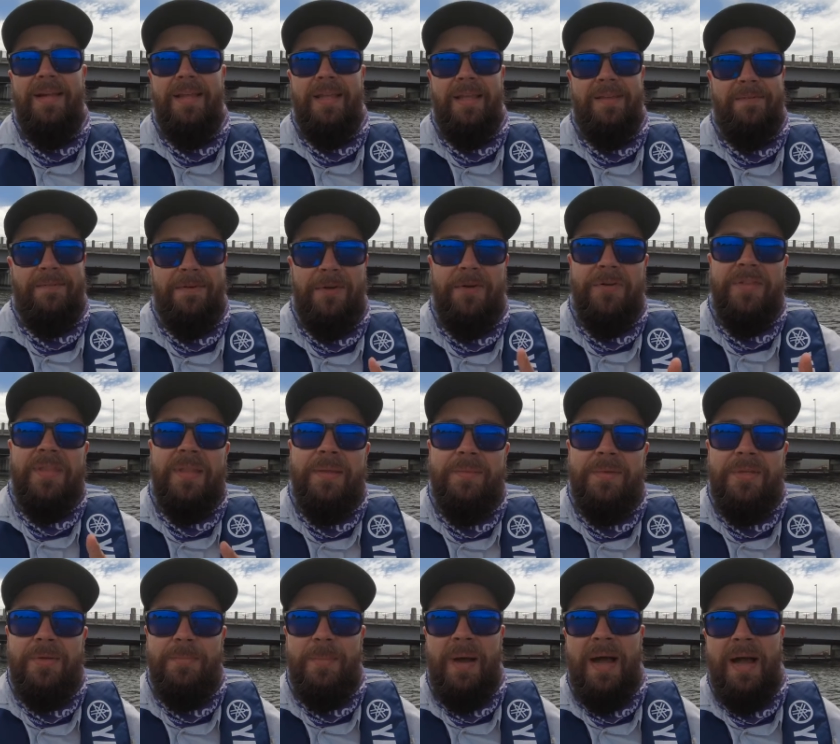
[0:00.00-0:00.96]
If you're in the
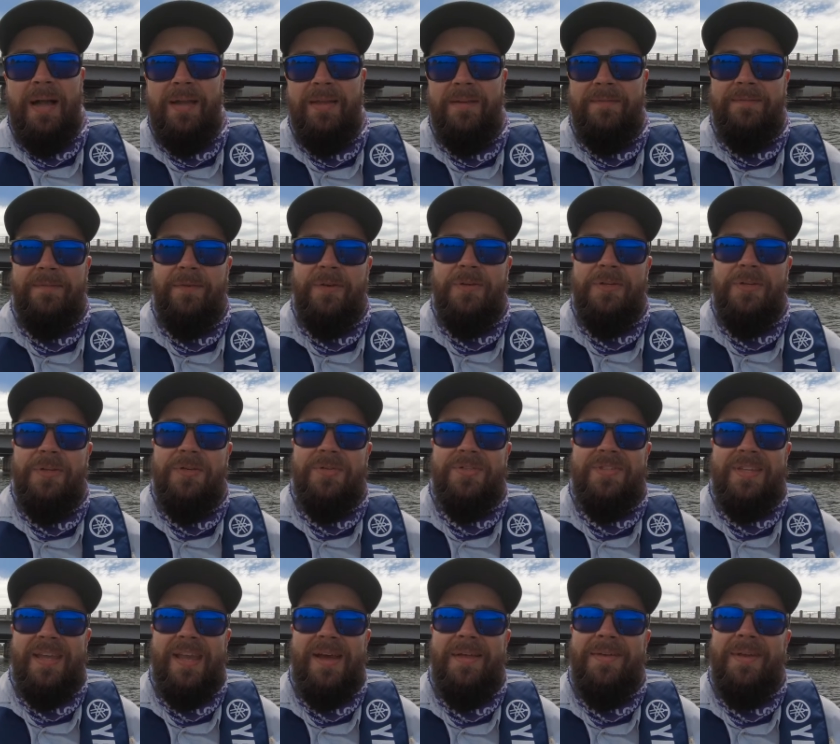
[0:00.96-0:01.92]
market for a new
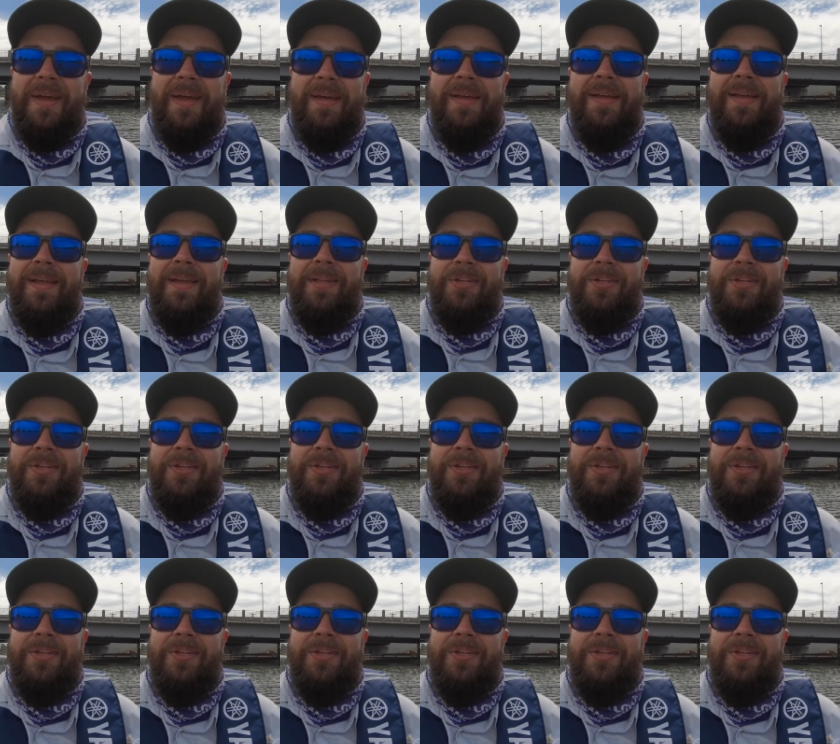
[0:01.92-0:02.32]
sounder,